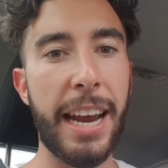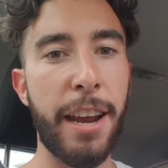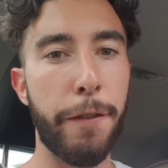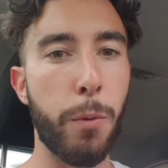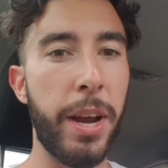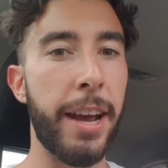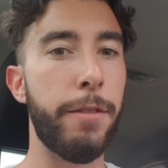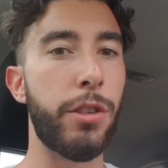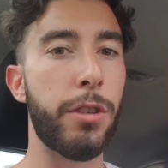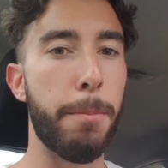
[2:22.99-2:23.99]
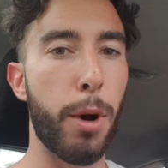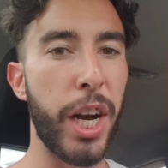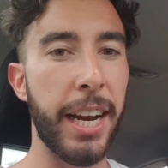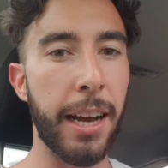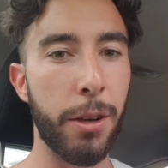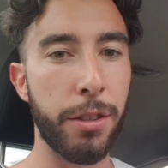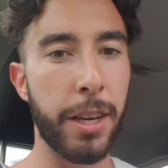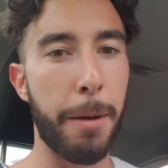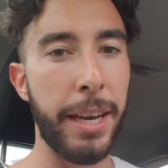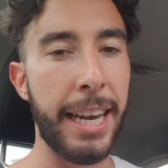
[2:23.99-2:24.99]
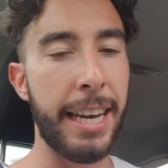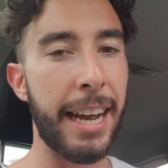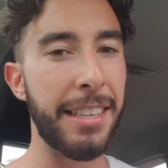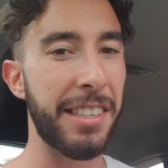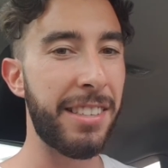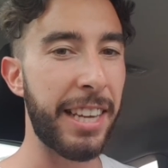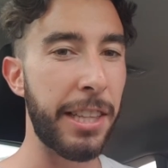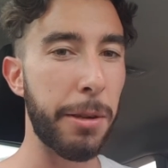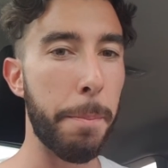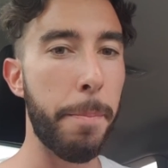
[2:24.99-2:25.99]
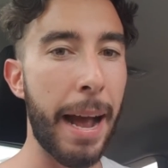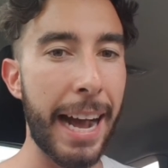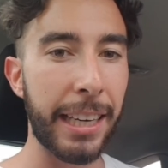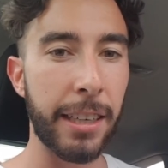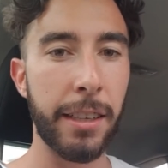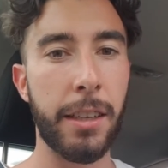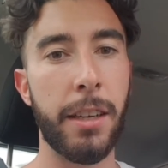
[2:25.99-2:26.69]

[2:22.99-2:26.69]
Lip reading: if we have somebody else coming in as a centre-back.